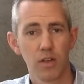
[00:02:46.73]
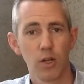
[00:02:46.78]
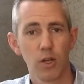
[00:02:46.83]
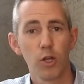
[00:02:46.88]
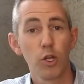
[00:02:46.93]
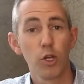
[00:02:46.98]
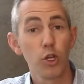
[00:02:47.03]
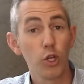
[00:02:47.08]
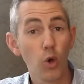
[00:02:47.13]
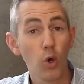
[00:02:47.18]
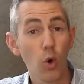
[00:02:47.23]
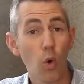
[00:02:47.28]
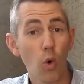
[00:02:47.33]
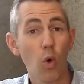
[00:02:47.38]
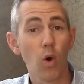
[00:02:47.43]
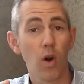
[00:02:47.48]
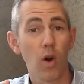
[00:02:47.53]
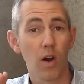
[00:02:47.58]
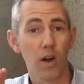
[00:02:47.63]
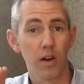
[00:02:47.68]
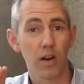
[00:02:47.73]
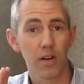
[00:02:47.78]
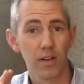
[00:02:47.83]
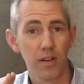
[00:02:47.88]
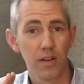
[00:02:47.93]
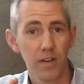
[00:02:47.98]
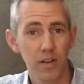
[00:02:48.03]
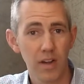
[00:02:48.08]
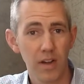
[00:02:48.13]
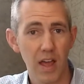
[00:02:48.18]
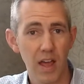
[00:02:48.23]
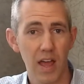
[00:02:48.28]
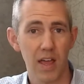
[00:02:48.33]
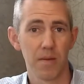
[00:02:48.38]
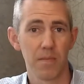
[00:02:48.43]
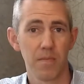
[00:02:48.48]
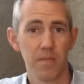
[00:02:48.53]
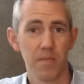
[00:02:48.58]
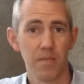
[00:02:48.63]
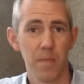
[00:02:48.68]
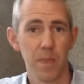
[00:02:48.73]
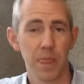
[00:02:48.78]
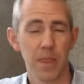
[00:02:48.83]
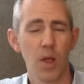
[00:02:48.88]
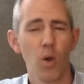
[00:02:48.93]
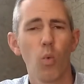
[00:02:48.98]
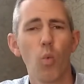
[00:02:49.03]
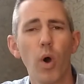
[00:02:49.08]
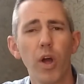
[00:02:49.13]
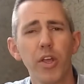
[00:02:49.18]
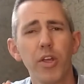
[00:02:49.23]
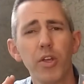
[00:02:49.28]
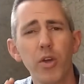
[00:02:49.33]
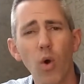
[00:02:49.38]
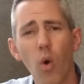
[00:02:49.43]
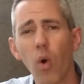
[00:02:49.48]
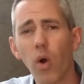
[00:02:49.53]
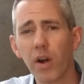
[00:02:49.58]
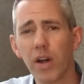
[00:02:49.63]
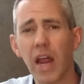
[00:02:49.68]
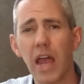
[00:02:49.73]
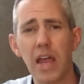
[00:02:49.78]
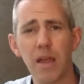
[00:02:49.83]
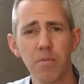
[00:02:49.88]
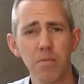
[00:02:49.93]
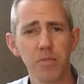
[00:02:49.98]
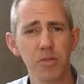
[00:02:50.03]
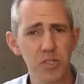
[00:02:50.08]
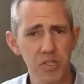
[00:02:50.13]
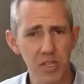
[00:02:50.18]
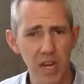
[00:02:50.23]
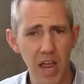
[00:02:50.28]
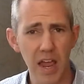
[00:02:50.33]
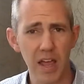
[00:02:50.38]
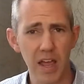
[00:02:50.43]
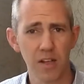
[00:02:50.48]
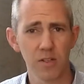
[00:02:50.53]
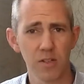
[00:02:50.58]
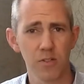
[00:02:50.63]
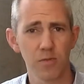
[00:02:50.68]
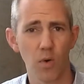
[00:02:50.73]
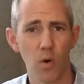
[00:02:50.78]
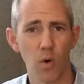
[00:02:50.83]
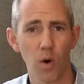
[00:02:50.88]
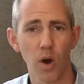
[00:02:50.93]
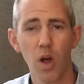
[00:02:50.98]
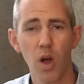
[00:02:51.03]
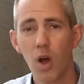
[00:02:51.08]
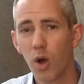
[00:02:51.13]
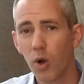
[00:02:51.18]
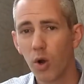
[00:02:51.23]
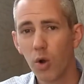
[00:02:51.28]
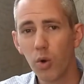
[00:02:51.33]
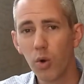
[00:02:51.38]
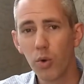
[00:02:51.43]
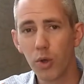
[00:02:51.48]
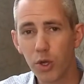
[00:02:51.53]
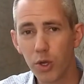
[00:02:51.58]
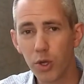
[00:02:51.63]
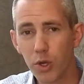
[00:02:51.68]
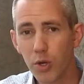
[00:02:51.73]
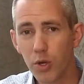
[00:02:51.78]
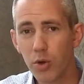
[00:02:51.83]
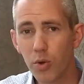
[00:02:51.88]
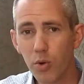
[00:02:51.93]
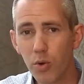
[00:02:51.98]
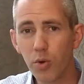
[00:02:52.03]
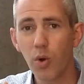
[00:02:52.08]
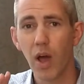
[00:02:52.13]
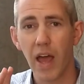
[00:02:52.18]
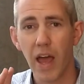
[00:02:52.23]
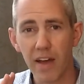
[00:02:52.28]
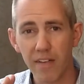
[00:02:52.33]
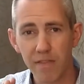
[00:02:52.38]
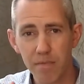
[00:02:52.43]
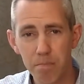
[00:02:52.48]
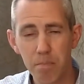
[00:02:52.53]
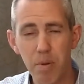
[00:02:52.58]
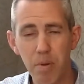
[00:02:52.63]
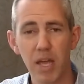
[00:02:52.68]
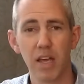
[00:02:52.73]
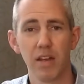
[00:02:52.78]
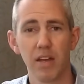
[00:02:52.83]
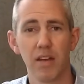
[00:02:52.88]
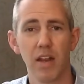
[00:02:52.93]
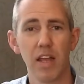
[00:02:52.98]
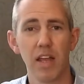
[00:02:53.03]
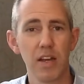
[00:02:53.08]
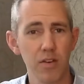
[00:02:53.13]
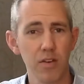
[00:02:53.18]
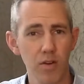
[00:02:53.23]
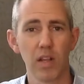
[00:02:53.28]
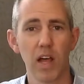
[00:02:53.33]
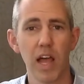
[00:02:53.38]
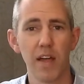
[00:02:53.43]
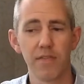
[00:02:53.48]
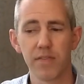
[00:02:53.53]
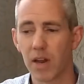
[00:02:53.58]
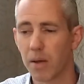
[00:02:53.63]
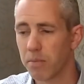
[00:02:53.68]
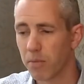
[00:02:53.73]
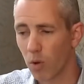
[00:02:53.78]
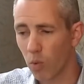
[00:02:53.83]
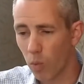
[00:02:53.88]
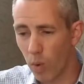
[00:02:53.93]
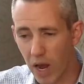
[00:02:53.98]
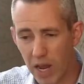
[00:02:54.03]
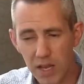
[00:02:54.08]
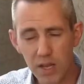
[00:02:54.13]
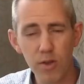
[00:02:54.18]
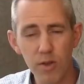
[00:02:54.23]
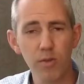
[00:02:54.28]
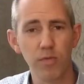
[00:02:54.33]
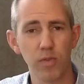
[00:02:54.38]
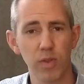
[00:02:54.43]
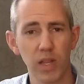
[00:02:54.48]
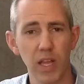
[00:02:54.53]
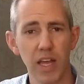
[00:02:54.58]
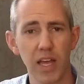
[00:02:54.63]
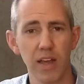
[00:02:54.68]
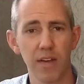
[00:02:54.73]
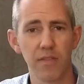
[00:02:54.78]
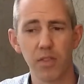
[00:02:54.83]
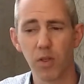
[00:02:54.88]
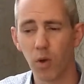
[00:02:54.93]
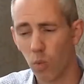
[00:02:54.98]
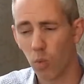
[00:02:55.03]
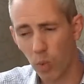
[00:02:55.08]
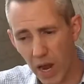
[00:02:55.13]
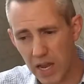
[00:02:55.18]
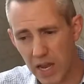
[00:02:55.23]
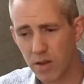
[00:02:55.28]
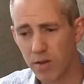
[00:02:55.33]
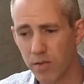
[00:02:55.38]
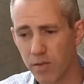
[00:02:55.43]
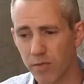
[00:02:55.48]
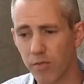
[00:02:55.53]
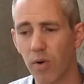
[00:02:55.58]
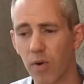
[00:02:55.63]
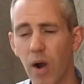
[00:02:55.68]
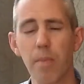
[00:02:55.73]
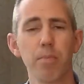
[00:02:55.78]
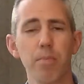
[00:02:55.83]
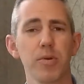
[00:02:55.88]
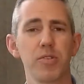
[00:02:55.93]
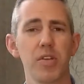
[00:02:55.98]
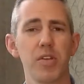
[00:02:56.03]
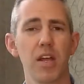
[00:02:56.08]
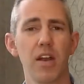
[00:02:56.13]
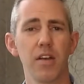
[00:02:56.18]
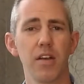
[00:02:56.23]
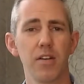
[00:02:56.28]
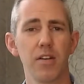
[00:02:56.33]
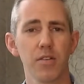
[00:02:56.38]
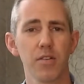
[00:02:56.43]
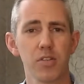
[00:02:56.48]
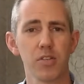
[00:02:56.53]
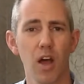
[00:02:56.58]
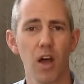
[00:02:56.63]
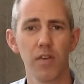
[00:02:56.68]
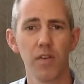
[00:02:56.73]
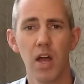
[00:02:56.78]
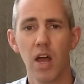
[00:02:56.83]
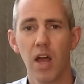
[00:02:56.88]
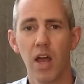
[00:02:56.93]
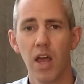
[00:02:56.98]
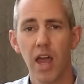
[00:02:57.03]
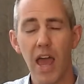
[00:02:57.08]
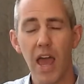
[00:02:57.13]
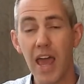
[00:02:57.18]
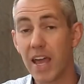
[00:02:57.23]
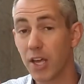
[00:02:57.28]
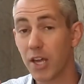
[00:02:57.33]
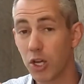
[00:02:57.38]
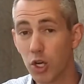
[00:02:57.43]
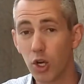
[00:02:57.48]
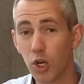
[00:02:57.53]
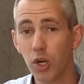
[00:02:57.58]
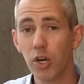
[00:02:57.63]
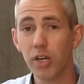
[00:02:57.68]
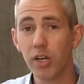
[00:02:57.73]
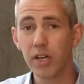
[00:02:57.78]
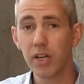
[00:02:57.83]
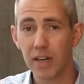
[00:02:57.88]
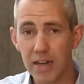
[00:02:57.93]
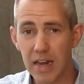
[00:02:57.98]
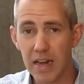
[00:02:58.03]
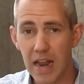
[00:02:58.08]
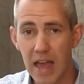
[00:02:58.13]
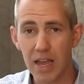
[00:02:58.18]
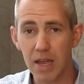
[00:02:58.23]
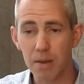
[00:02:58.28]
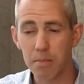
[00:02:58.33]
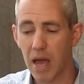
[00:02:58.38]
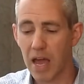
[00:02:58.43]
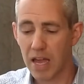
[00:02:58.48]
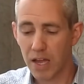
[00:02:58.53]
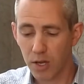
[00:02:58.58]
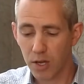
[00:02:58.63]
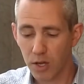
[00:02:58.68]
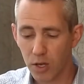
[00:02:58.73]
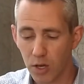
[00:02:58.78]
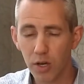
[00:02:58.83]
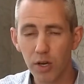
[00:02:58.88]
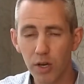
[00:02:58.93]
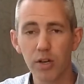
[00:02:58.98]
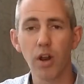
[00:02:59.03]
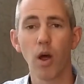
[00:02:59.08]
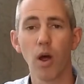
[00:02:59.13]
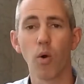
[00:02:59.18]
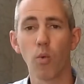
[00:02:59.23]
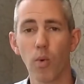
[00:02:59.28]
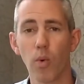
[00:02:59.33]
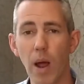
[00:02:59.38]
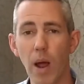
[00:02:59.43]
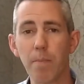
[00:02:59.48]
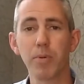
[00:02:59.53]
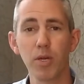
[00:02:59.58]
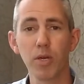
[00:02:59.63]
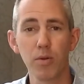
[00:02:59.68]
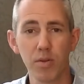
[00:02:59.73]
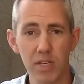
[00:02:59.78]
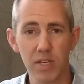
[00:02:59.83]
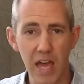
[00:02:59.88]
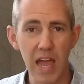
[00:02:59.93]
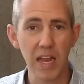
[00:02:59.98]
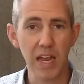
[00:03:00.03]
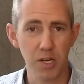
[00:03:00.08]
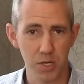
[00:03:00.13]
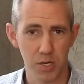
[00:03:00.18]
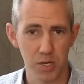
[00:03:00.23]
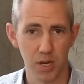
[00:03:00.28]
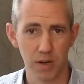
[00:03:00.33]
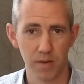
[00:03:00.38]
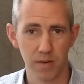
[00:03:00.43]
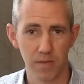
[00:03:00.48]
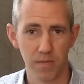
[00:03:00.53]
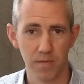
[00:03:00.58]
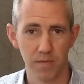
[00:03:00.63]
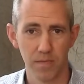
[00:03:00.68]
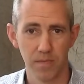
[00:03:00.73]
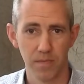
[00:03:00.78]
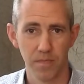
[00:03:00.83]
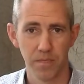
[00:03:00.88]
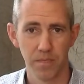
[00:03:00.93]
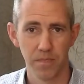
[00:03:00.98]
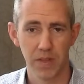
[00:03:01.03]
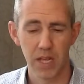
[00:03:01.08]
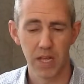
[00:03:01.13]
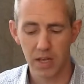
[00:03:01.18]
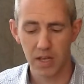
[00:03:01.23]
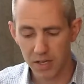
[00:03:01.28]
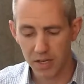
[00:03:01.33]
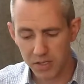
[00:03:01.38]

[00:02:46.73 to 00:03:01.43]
your name, what your name stands for, who you have been in your lifetime, the way you've lived, the way you've represented yourself. A good name, a good reputation is